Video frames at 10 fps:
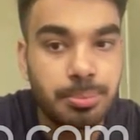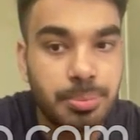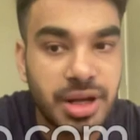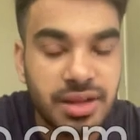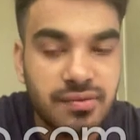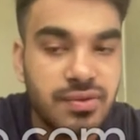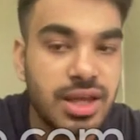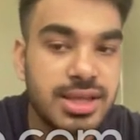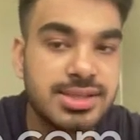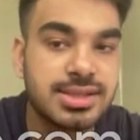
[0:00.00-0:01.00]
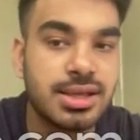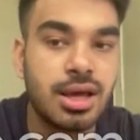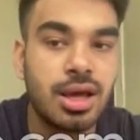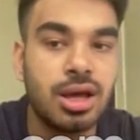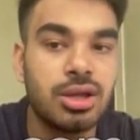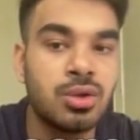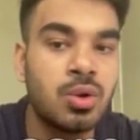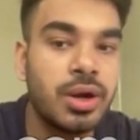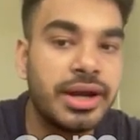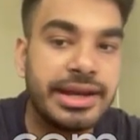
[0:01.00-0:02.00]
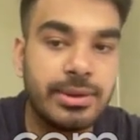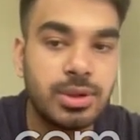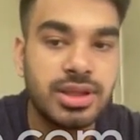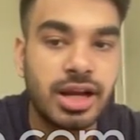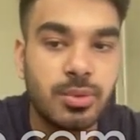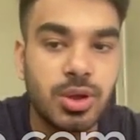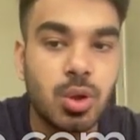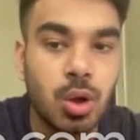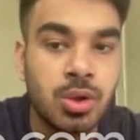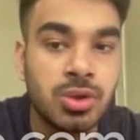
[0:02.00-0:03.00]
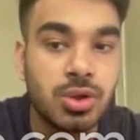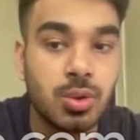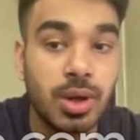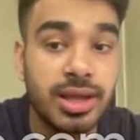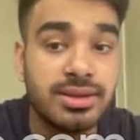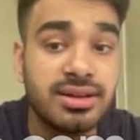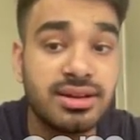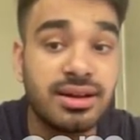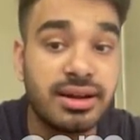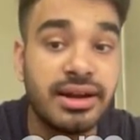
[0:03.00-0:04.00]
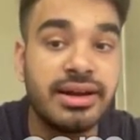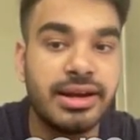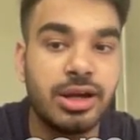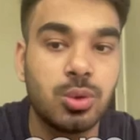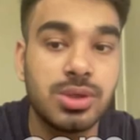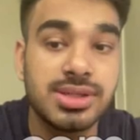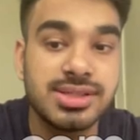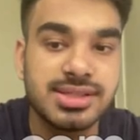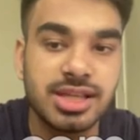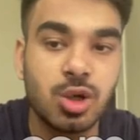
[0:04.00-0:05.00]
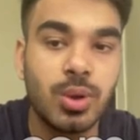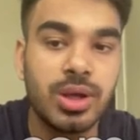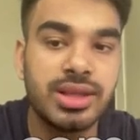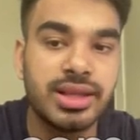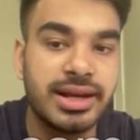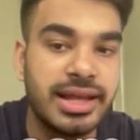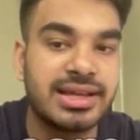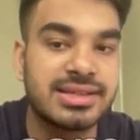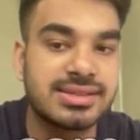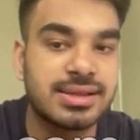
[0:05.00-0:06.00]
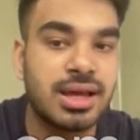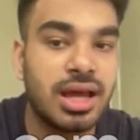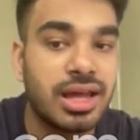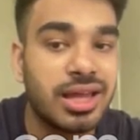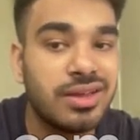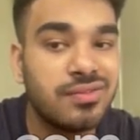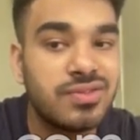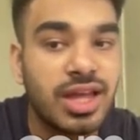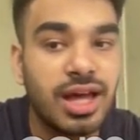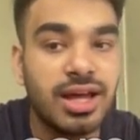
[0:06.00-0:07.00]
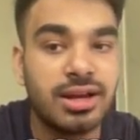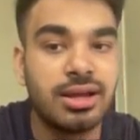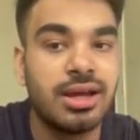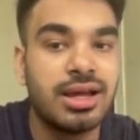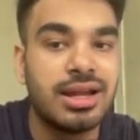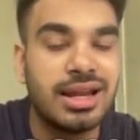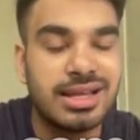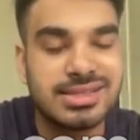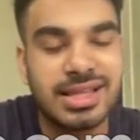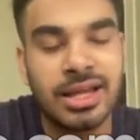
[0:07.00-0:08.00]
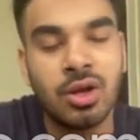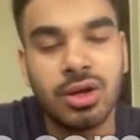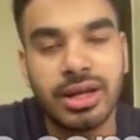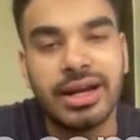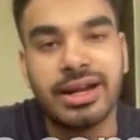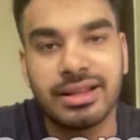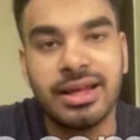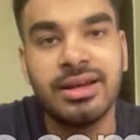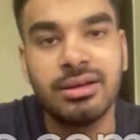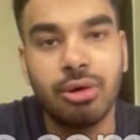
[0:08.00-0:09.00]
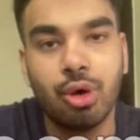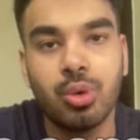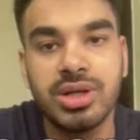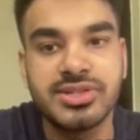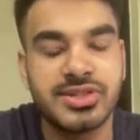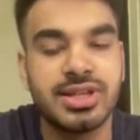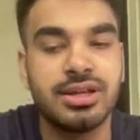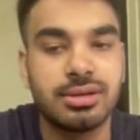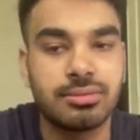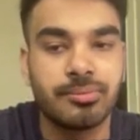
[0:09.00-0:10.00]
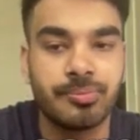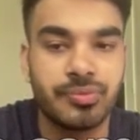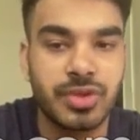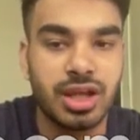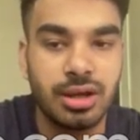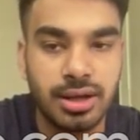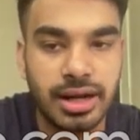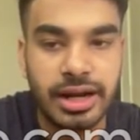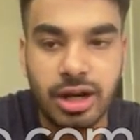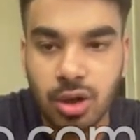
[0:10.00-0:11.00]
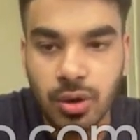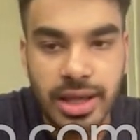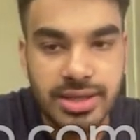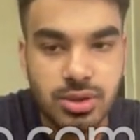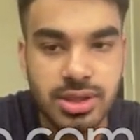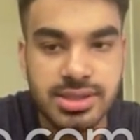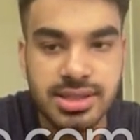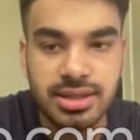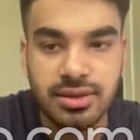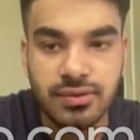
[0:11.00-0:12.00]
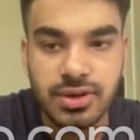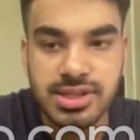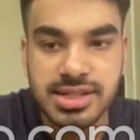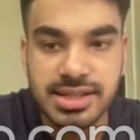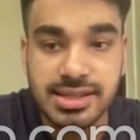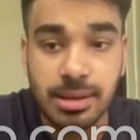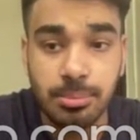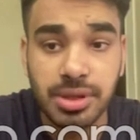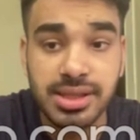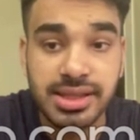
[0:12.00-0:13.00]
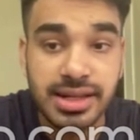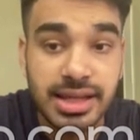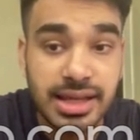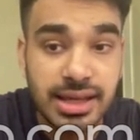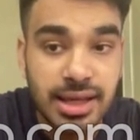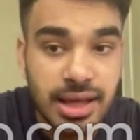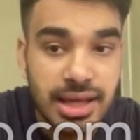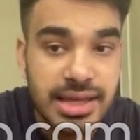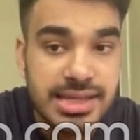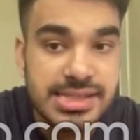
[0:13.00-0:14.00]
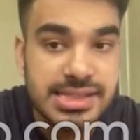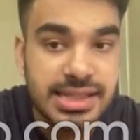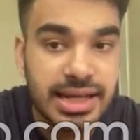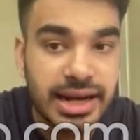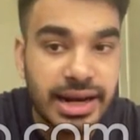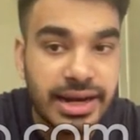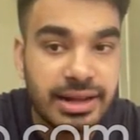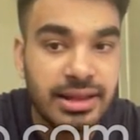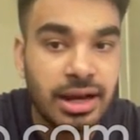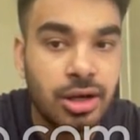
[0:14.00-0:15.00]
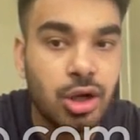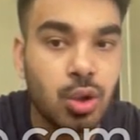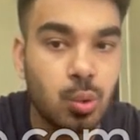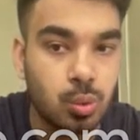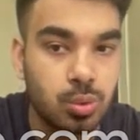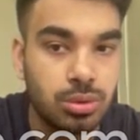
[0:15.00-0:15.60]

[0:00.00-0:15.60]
previous interval that we gone through and the current interval zeroth index, if they are less than or greater than to each other. Right now, as you can see in the first example, 3 is greater than 2